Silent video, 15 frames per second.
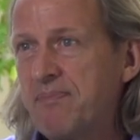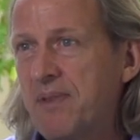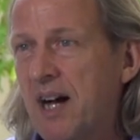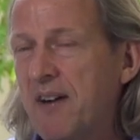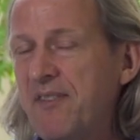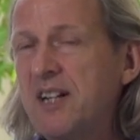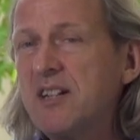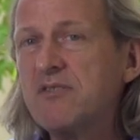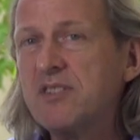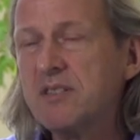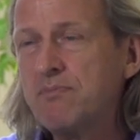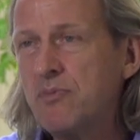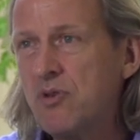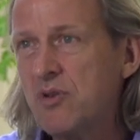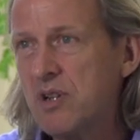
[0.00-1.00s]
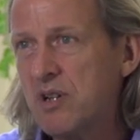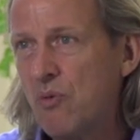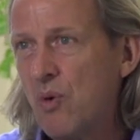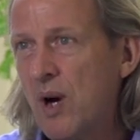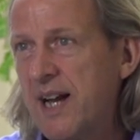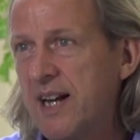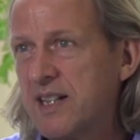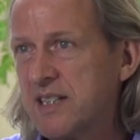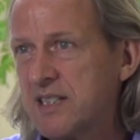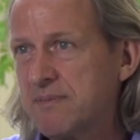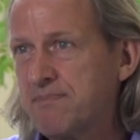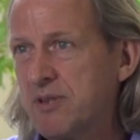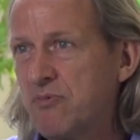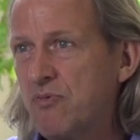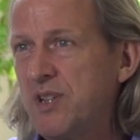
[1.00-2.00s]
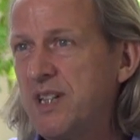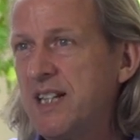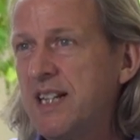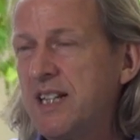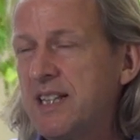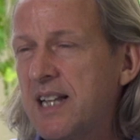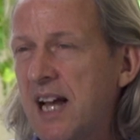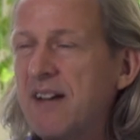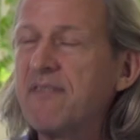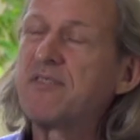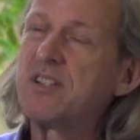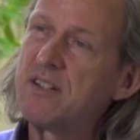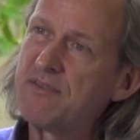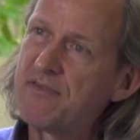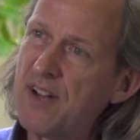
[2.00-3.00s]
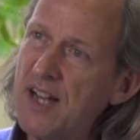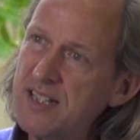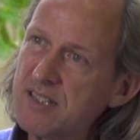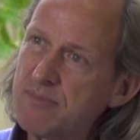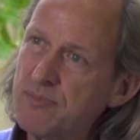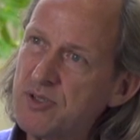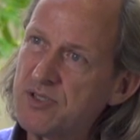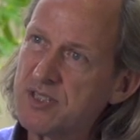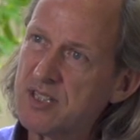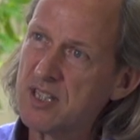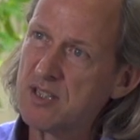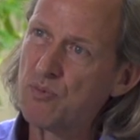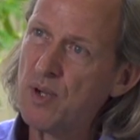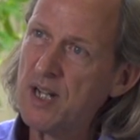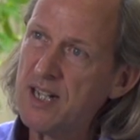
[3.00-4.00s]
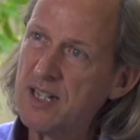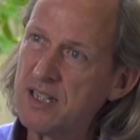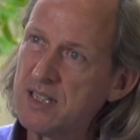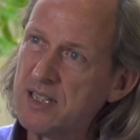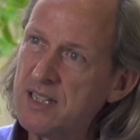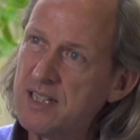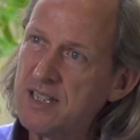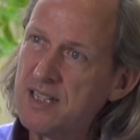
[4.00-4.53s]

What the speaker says: I think there is more awareness, but we need to have the investments as well